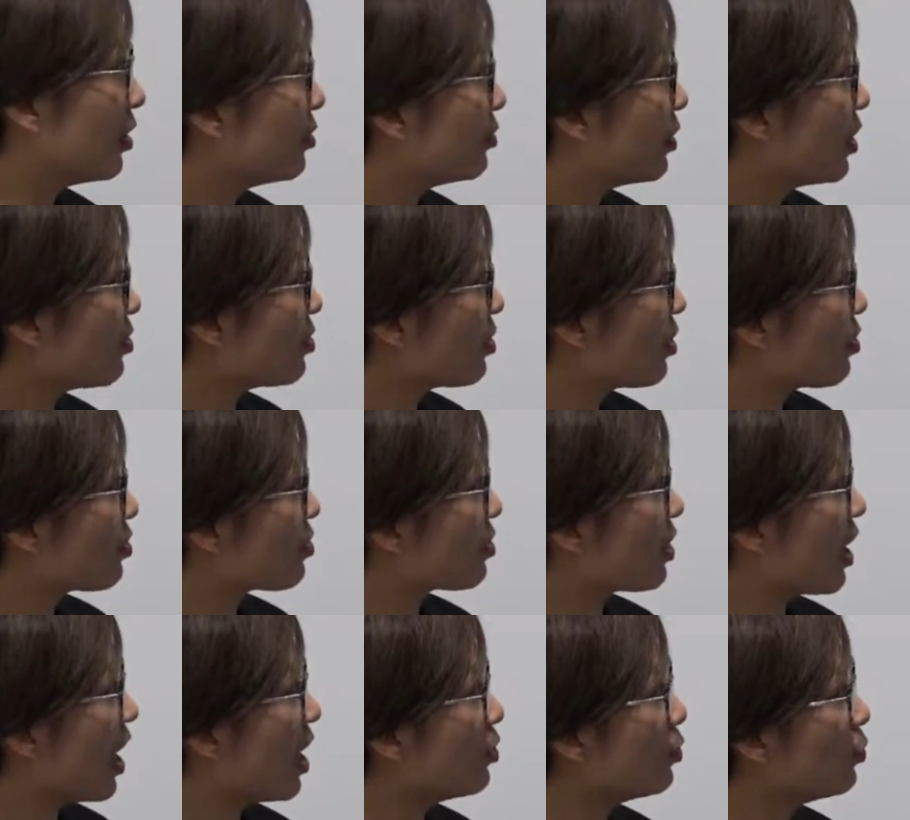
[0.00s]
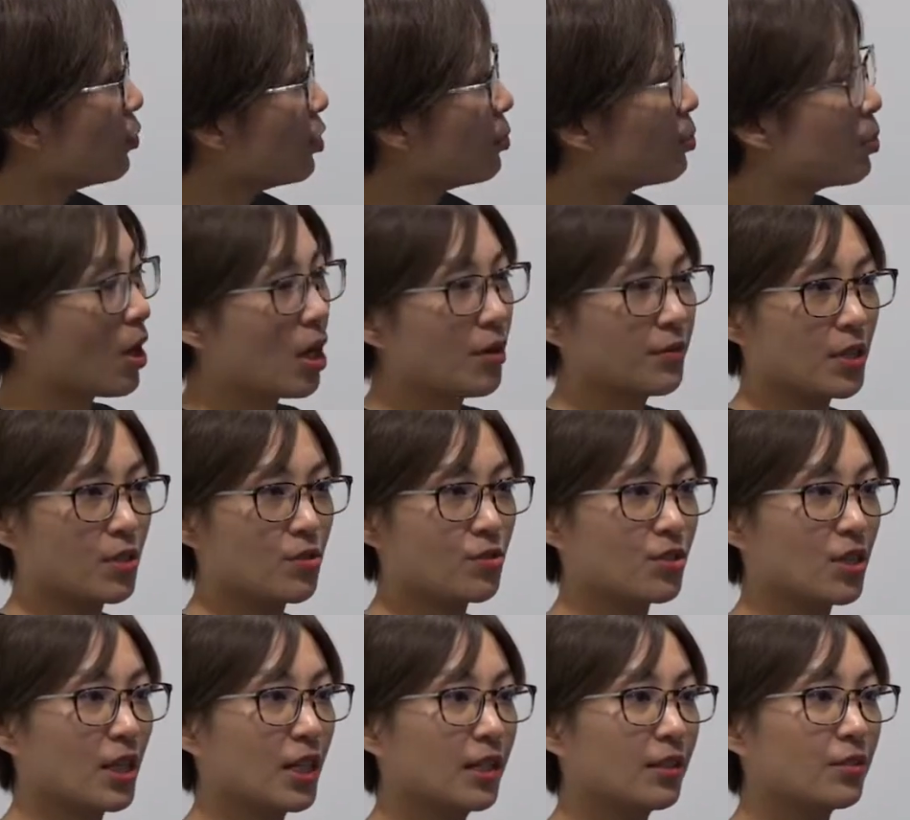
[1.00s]
This is Anhui
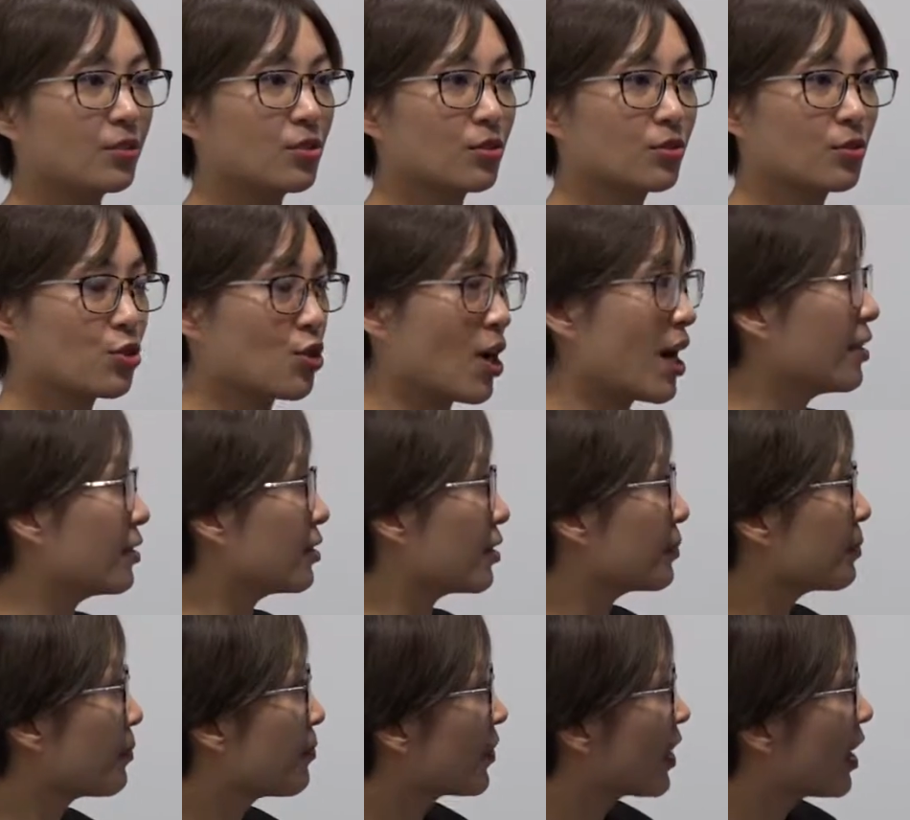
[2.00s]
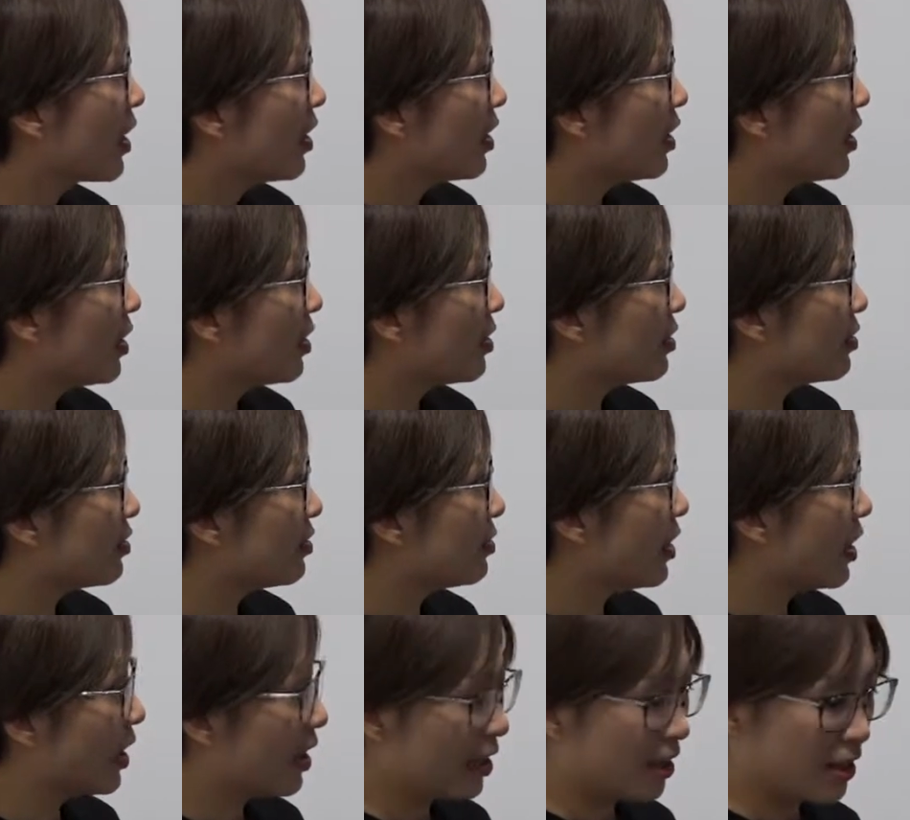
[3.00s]
province in China.
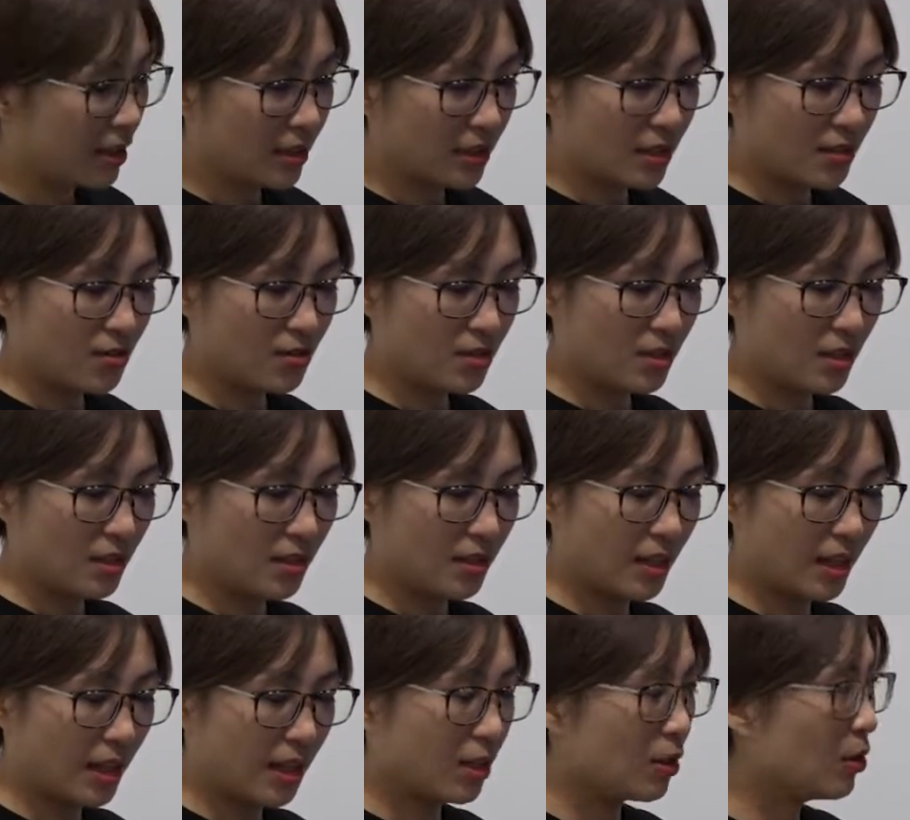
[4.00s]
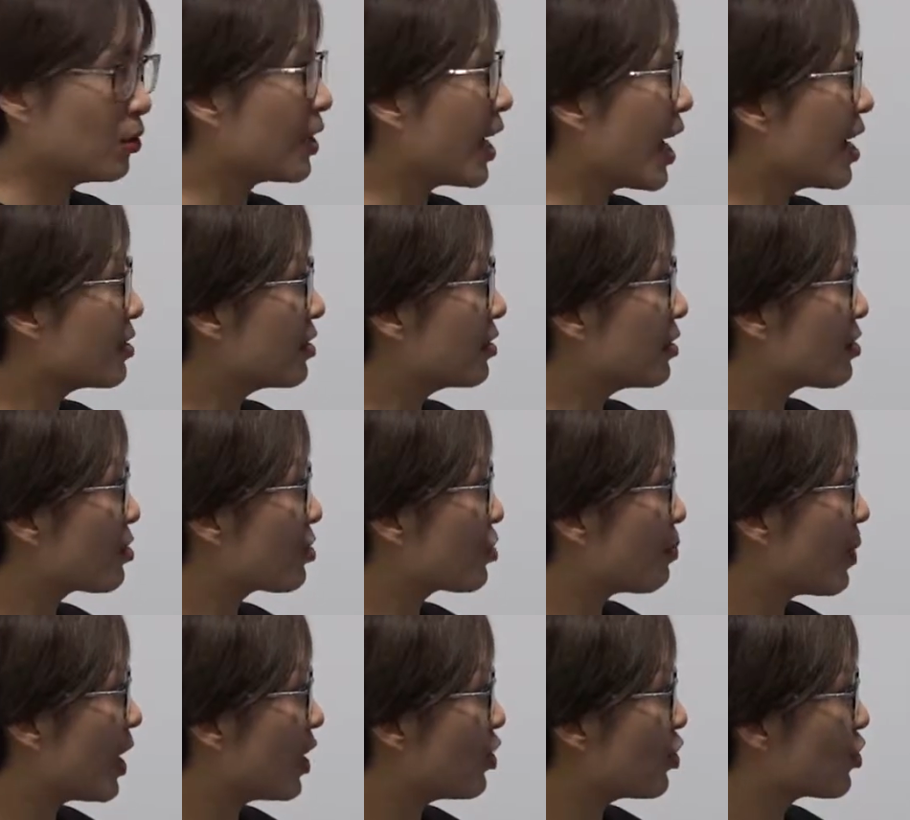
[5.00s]
They look at the
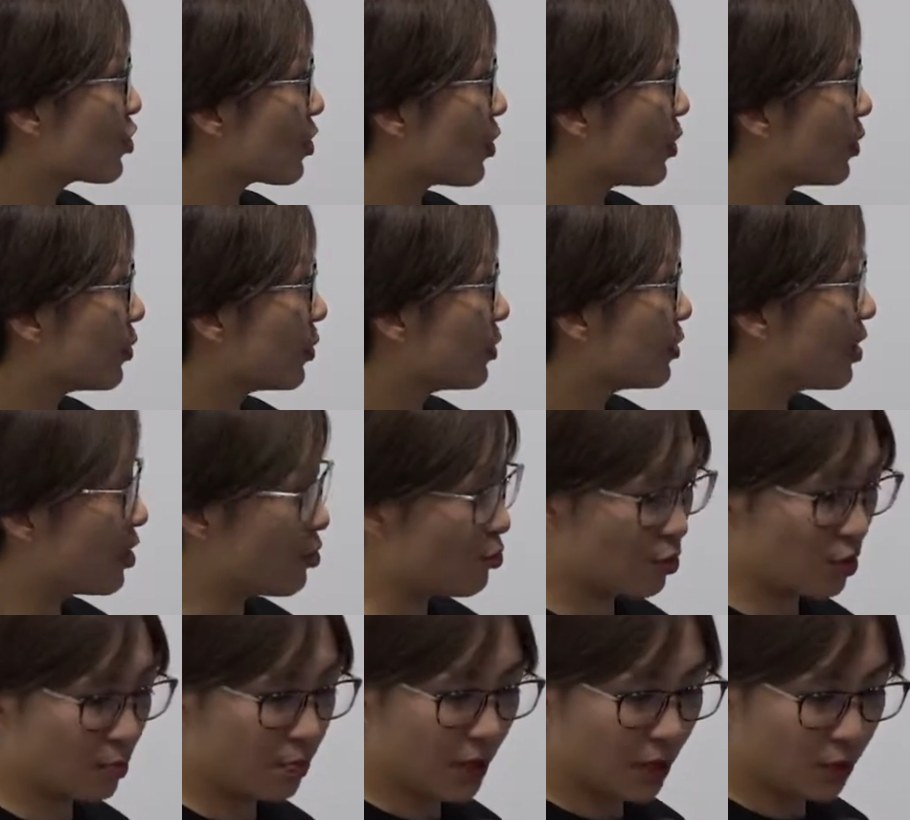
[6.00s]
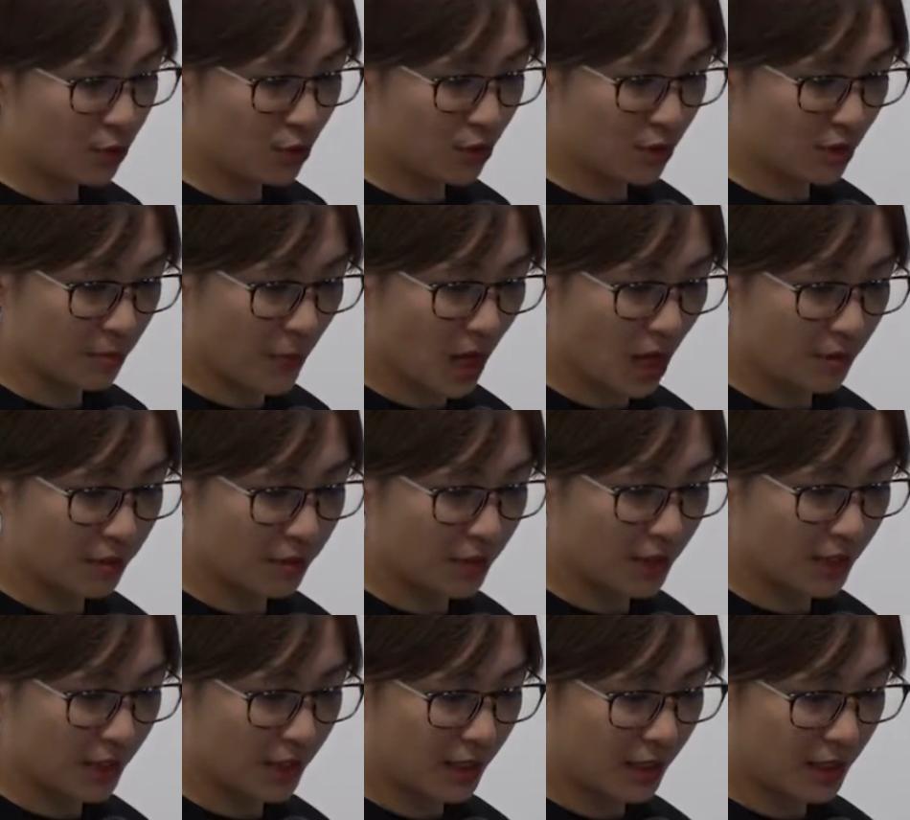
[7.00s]
spatial distribution of
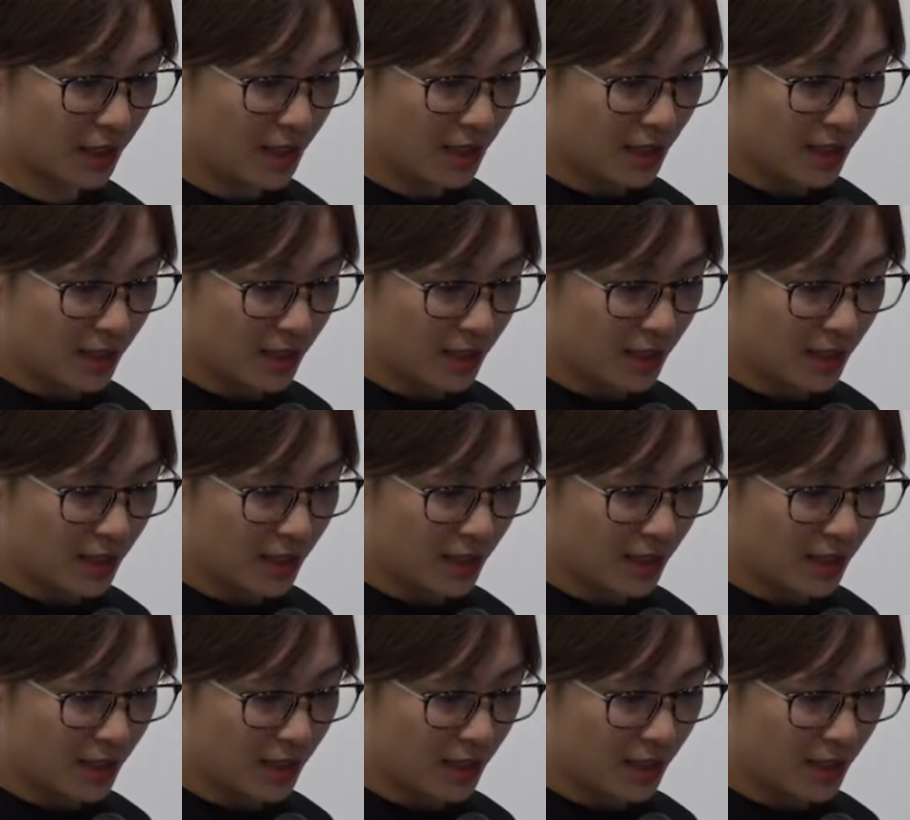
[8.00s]
the